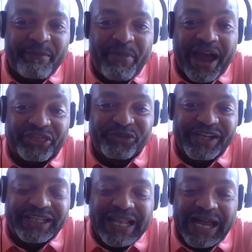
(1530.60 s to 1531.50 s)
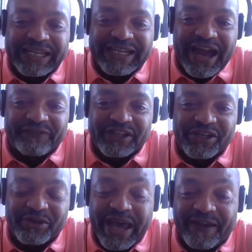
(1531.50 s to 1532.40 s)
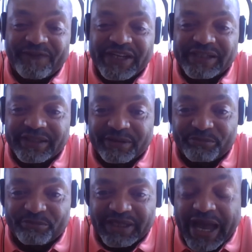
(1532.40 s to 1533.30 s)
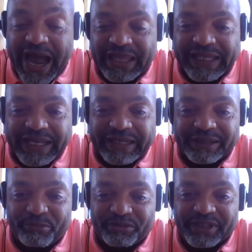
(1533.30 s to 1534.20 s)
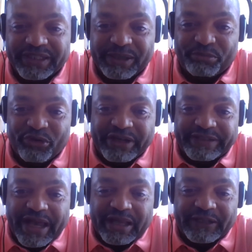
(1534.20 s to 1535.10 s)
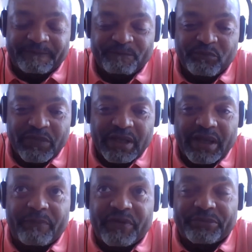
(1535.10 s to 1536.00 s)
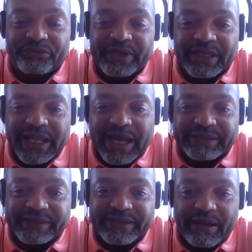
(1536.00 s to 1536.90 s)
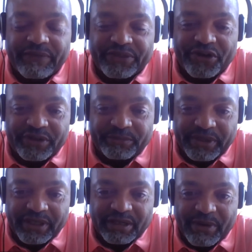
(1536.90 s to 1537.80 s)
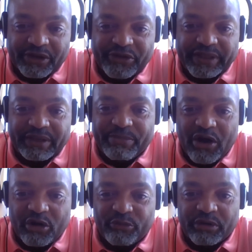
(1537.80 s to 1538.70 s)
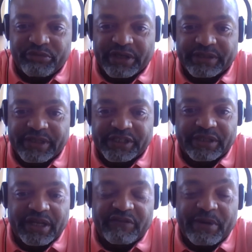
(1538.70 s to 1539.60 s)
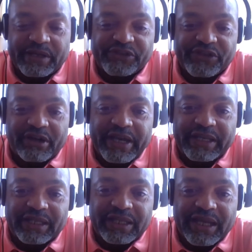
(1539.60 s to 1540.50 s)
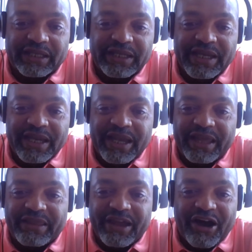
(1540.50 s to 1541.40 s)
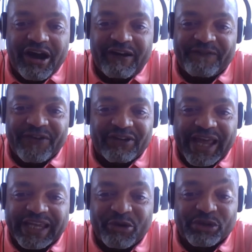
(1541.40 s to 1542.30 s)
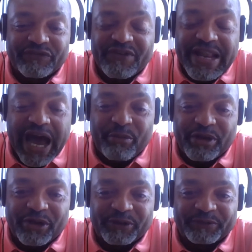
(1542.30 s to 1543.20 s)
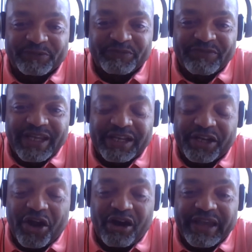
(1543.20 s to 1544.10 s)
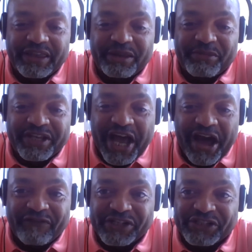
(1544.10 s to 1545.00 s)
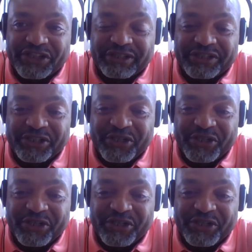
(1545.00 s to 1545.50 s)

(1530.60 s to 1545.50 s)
and by three o'clock in the afternoon, I had finished the book. I highlighted the, the key points on it. And from three o'clock to 7:30 p.m., I created the PowerPoint presentation that everybody saw at eight o'clock, and they all felt like it was phenomenal. Oh, and man. it all gave them the confidence to